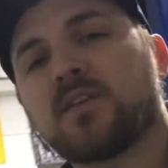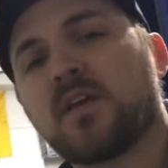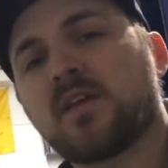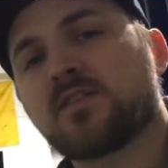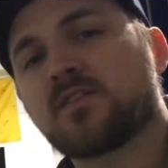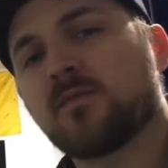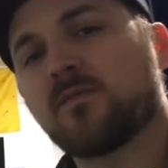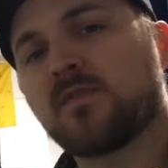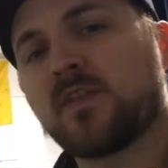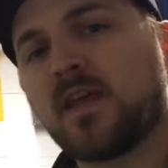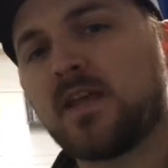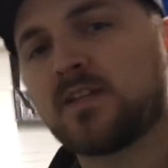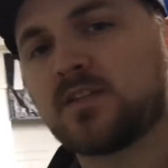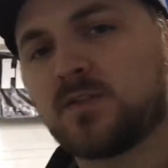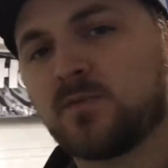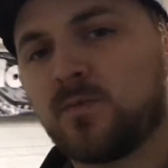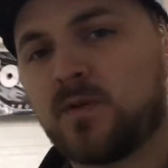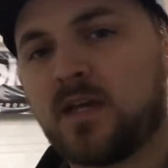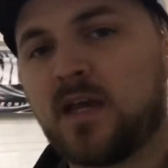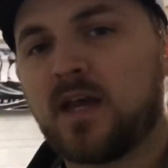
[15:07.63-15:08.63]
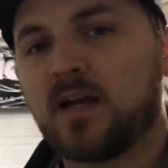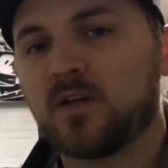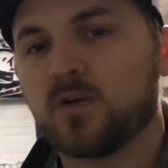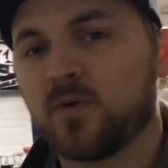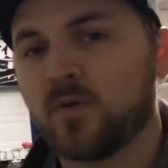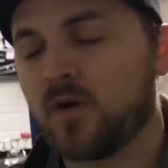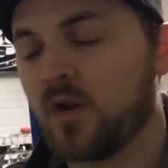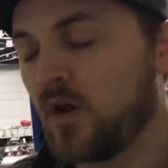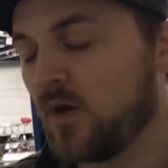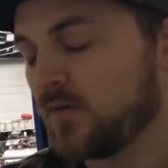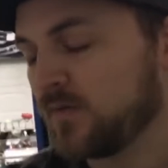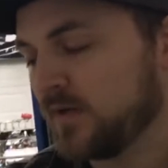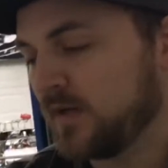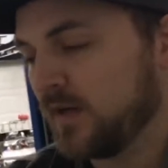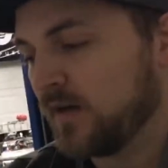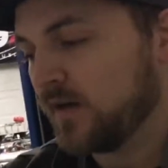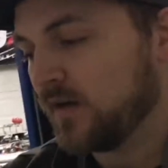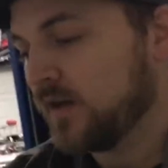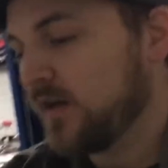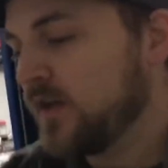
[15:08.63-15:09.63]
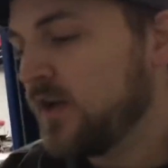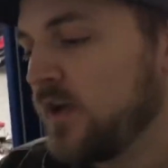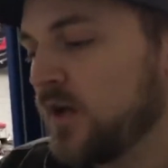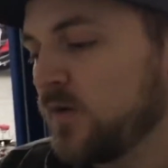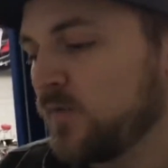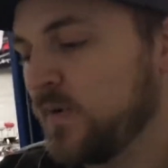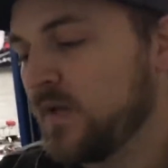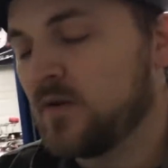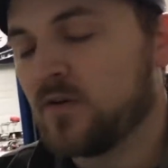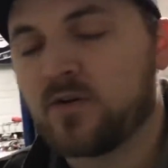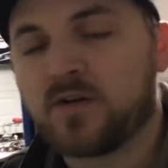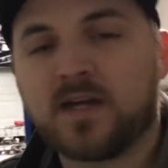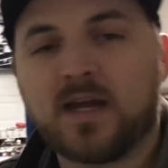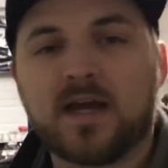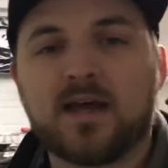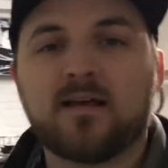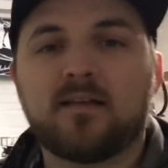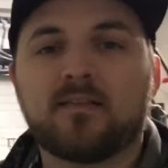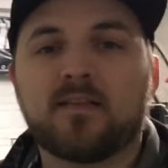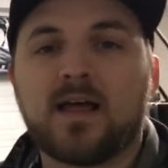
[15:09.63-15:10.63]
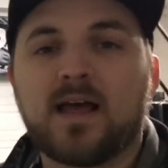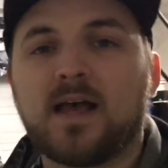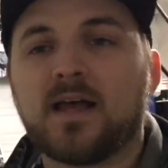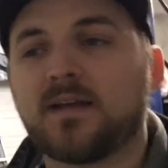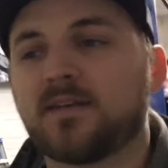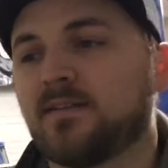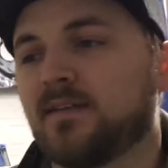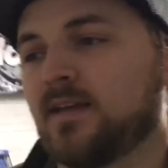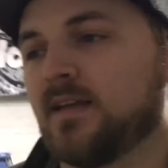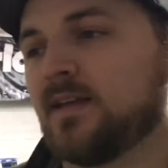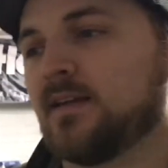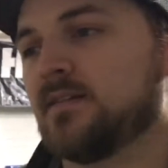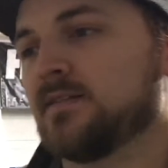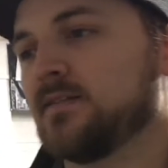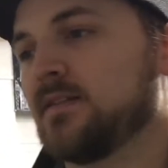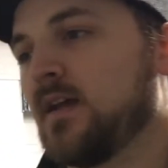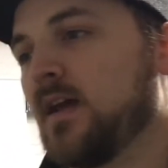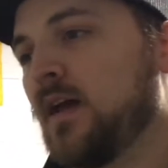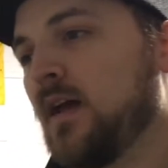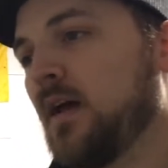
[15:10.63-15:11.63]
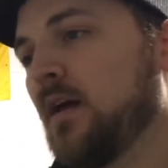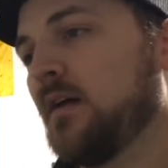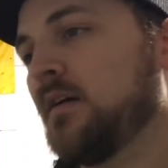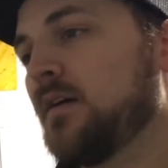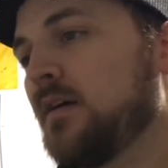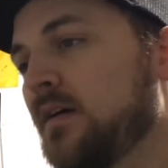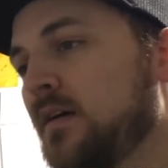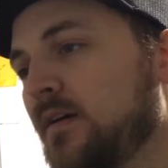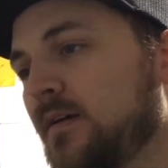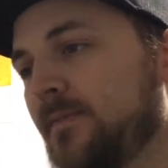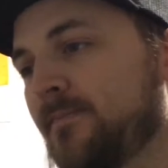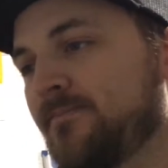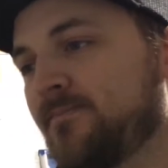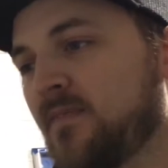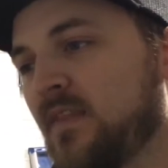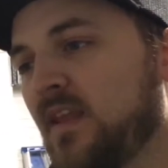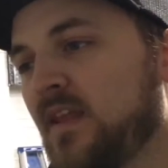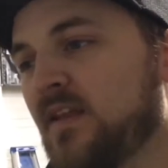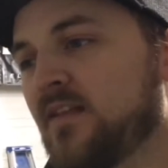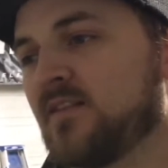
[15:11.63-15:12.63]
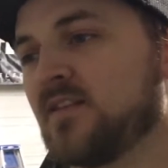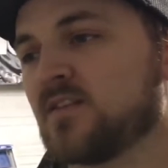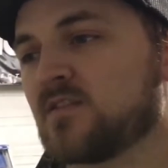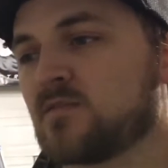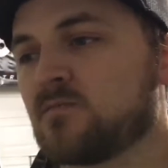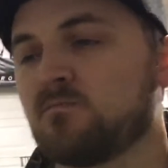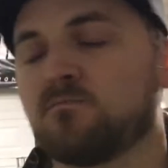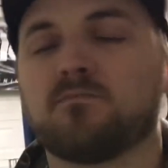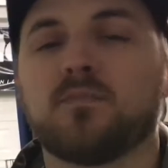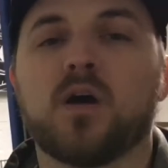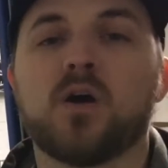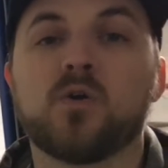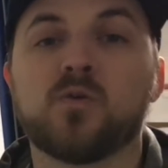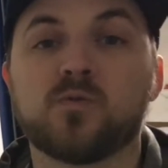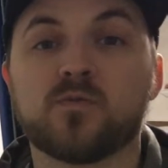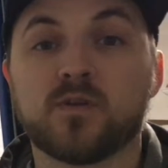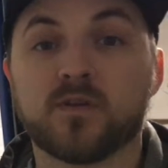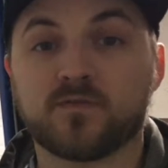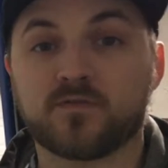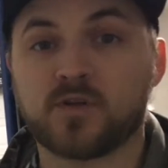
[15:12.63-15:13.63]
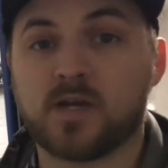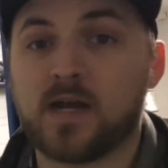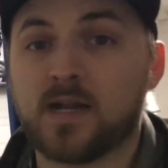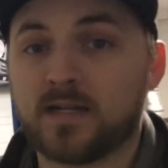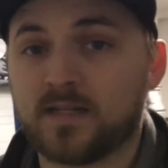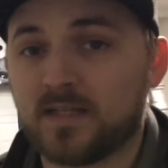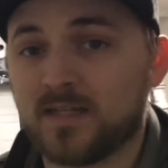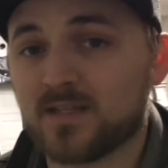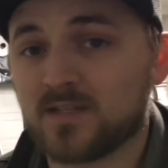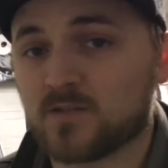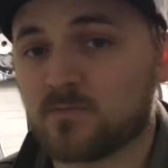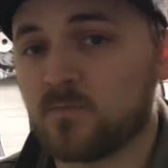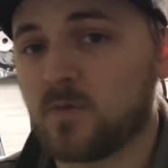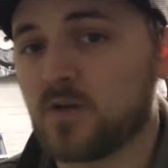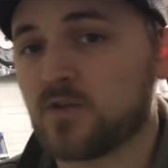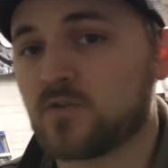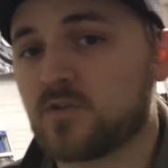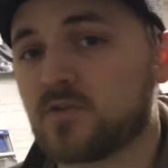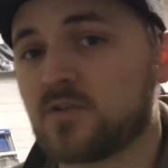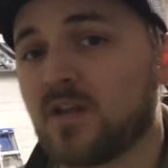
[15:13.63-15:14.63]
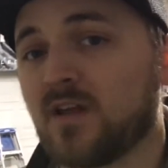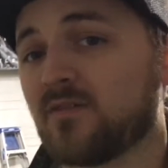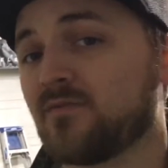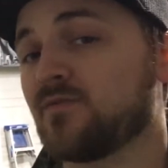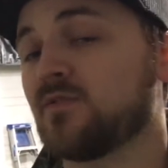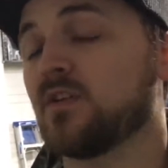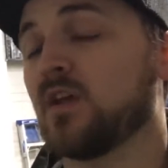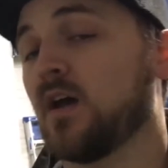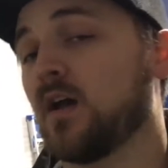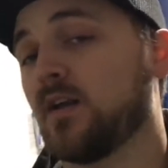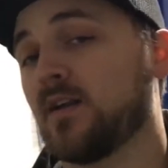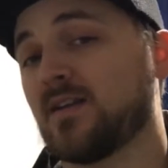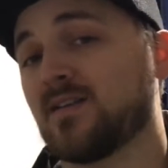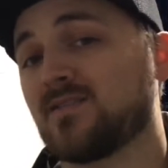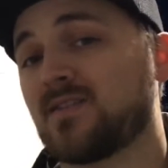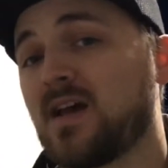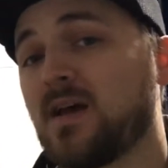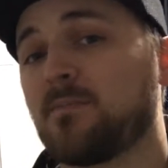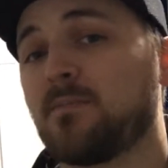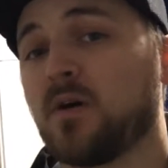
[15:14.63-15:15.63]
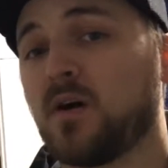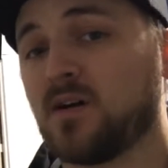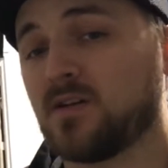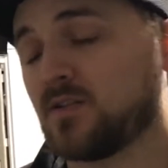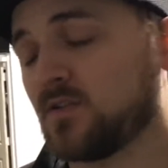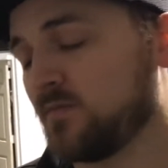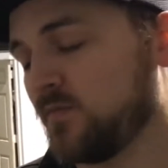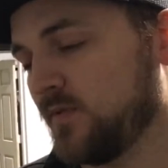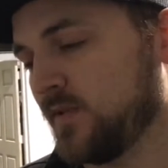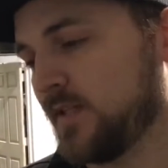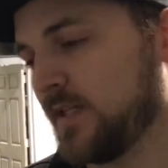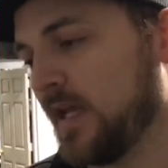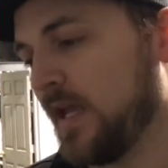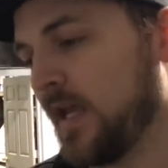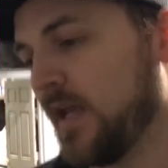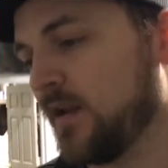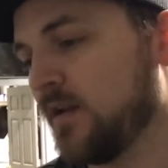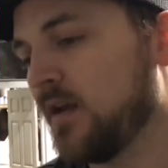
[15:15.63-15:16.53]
some things that we got going on here. We are kind of like in this mode of trying to get as much stuff done as I possibly can,